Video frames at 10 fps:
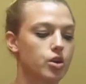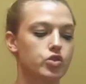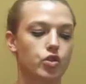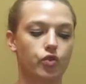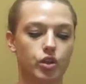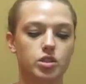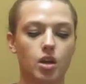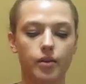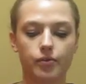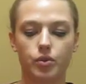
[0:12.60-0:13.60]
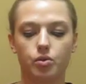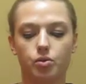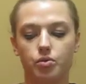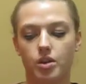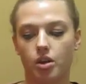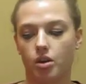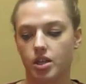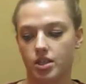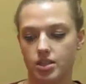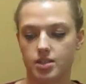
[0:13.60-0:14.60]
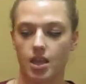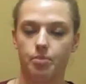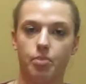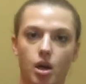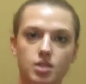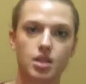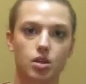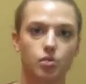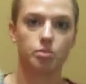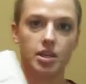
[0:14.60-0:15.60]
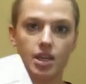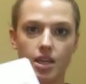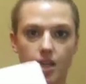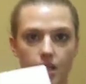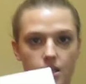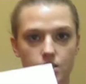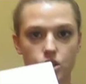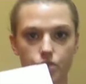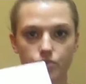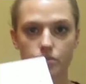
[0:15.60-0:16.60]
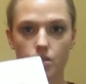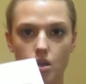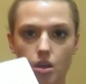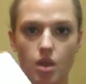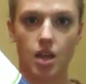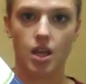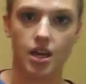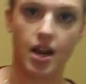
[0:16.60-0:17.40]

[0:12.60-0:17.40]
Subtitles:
So first off, there is a box that you will be getting handed to, and it